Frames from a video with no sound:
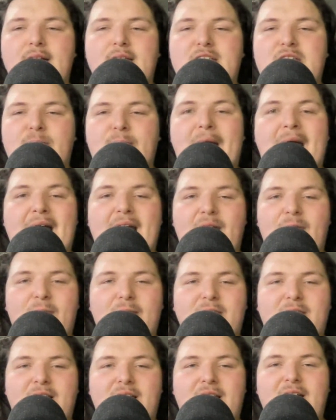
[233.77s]
spat
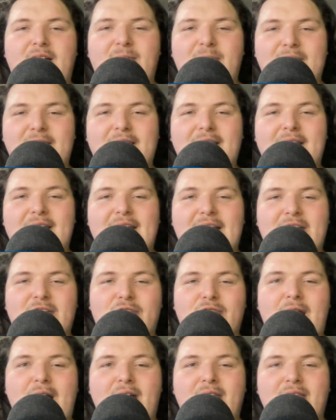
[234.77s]
with the Knicks
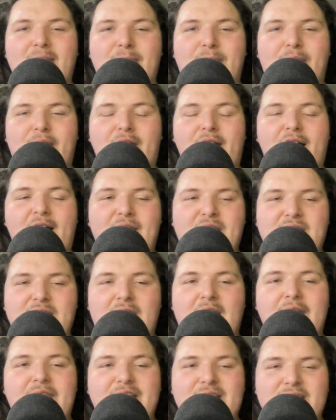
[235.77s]
crowd in the playoffs,
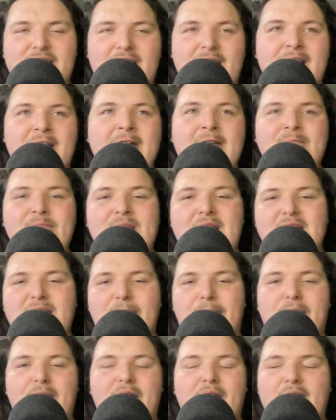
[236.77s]
and obviously he's
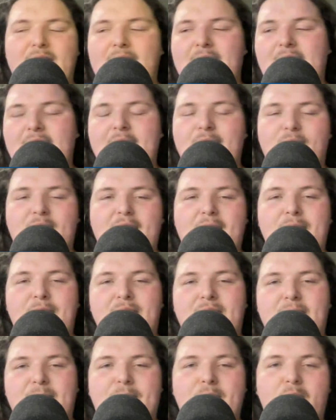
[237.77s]
a player that can rub
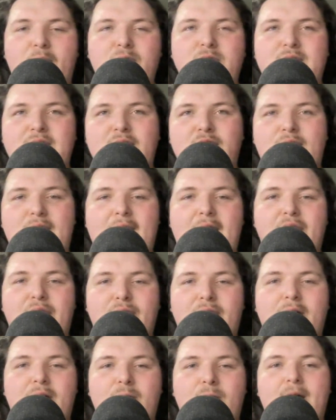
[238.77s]
the opposing crowd
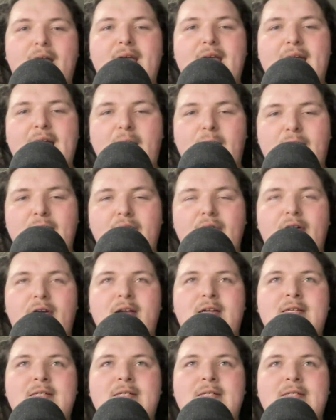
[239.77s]
the wrong way.
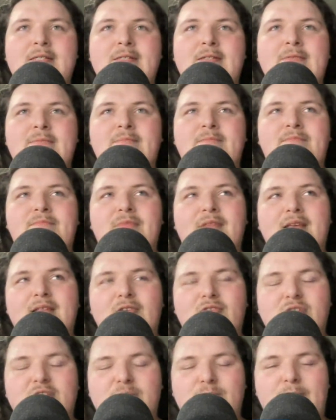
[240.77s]
However, there's a